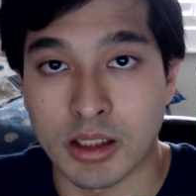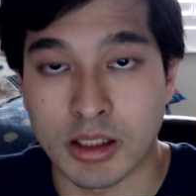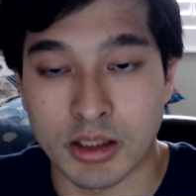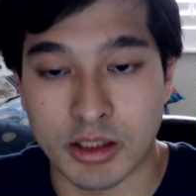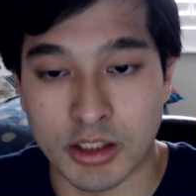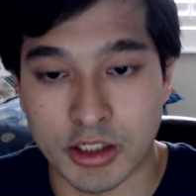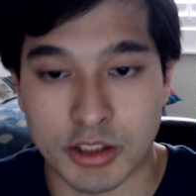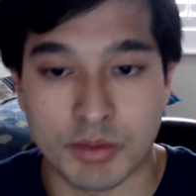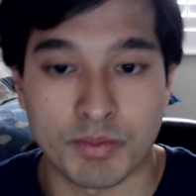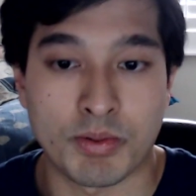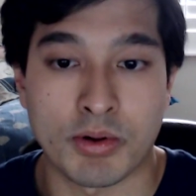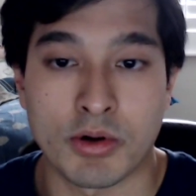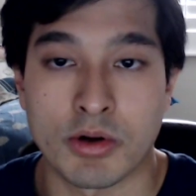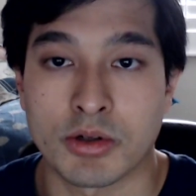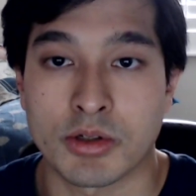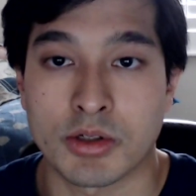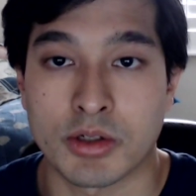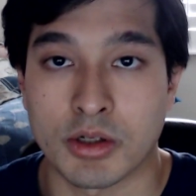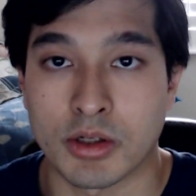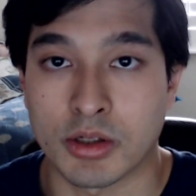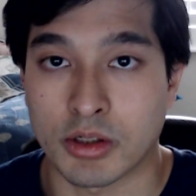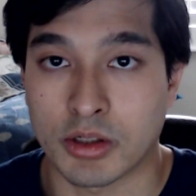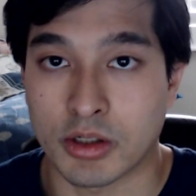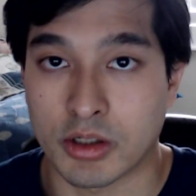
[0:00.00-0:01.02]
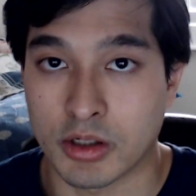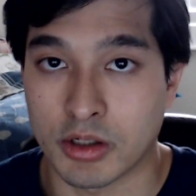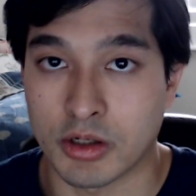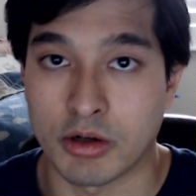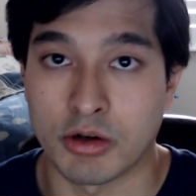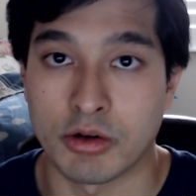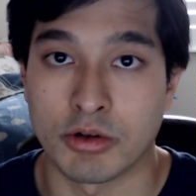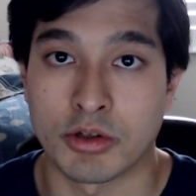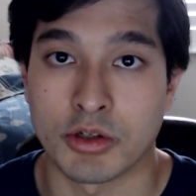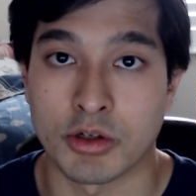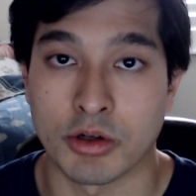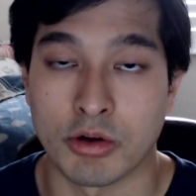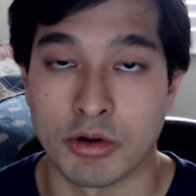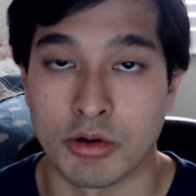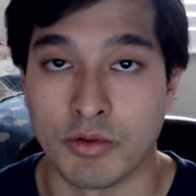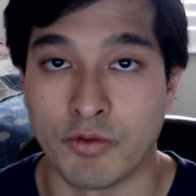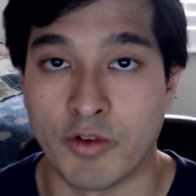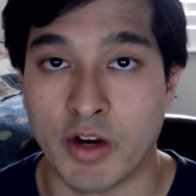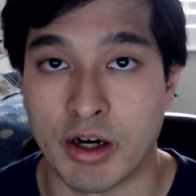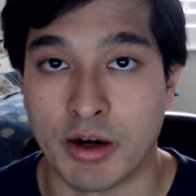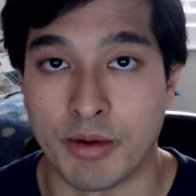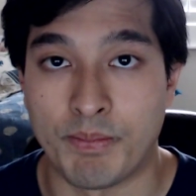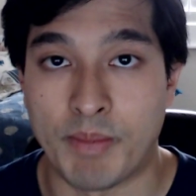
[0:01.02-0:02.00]
this person could hurt Toru
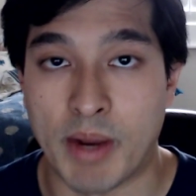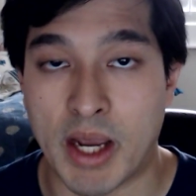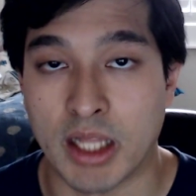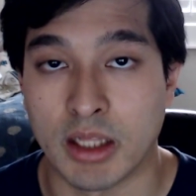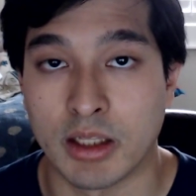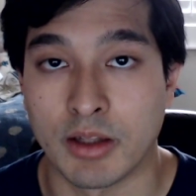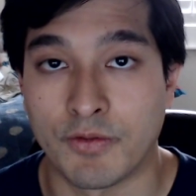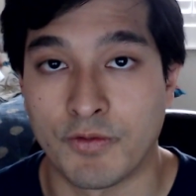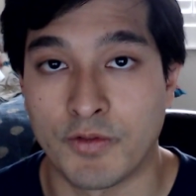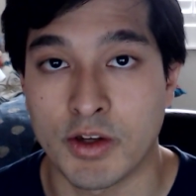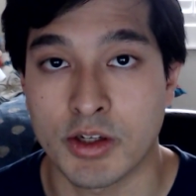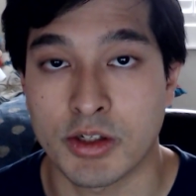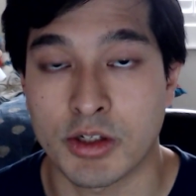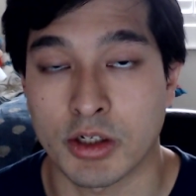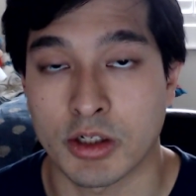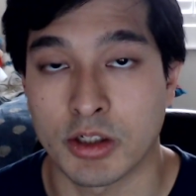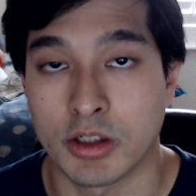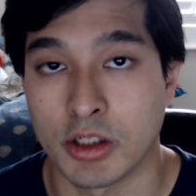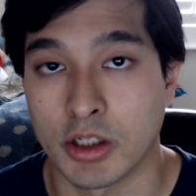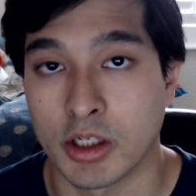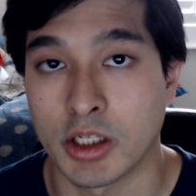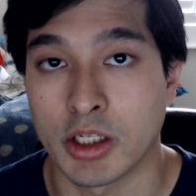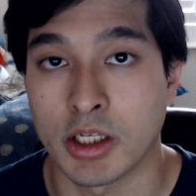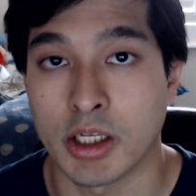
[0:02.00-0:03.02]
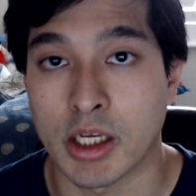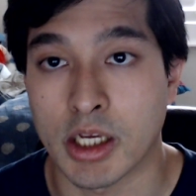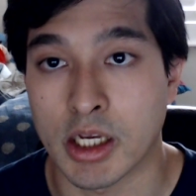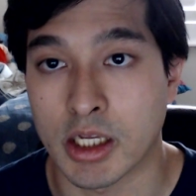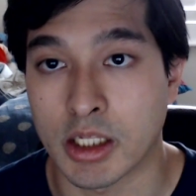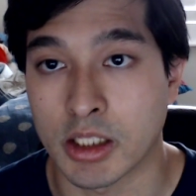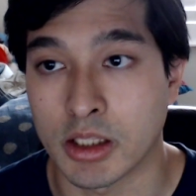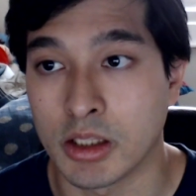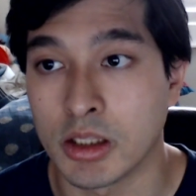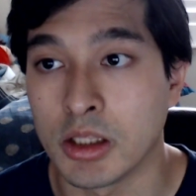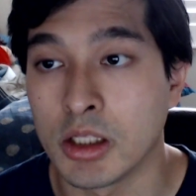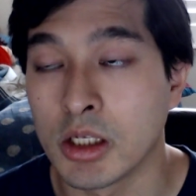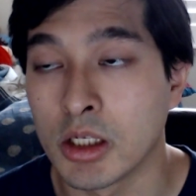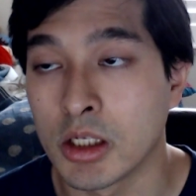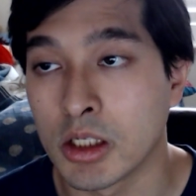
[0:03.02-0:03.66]
very badly physically, and